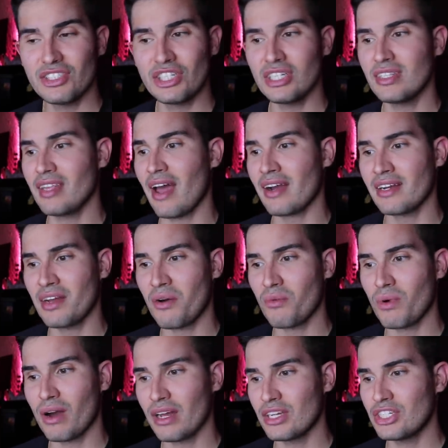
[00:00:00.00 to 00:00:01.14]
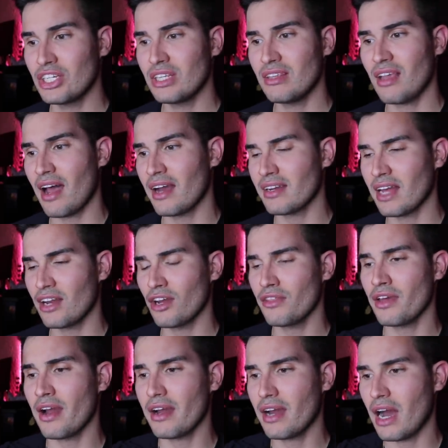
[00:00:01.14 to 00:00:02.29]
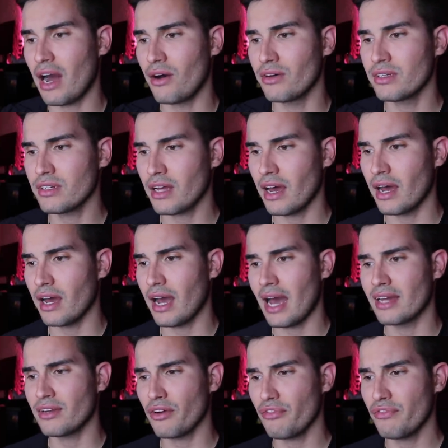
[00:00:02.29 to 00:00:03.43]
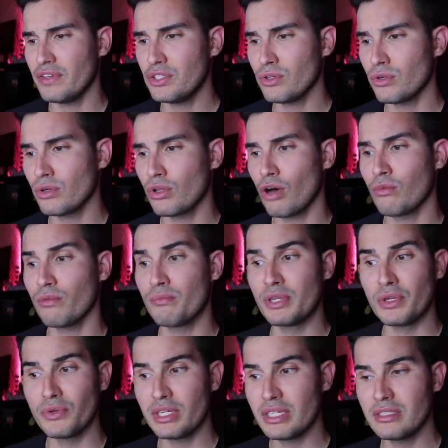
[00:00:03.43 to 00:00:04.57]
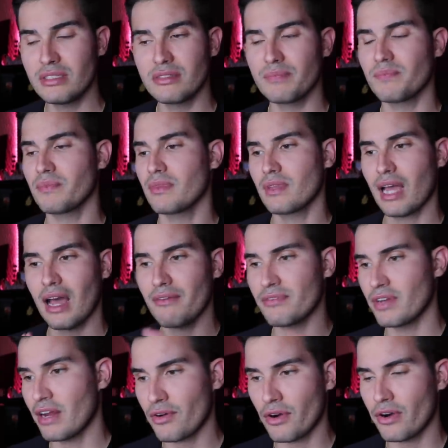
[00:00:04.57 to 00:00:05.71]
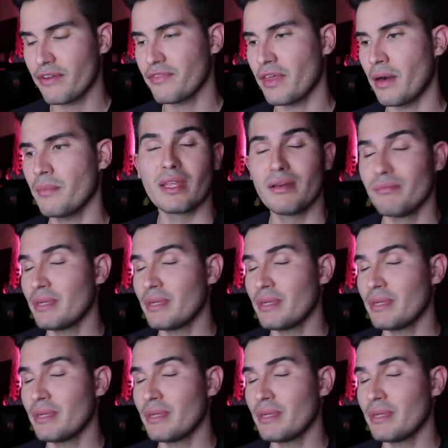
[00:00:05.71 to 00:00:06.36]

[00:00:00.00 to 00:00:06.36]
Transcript: She tagged Nawat. She tagged another account uh, at Official Global Beauties have never heard of them.